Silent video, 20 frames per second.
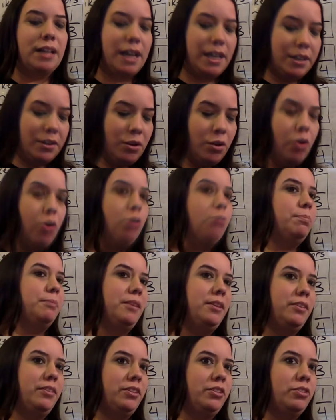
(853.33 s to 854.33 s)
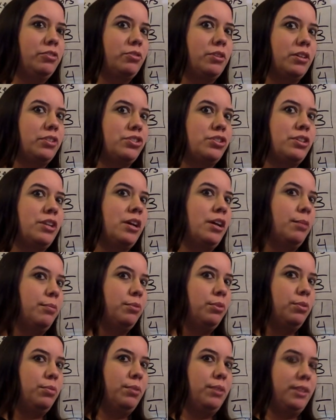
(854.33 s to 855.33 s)
I hope this instruction
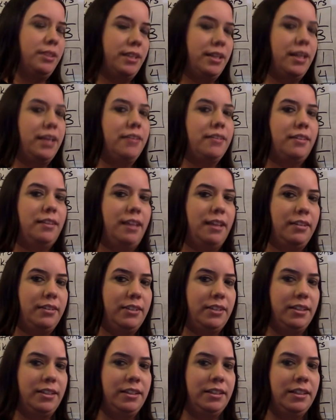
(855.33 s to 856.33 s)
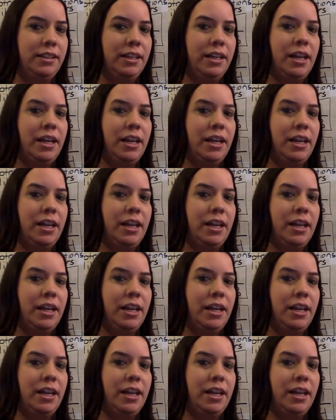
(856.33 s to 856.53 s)
helps you with today's lesson.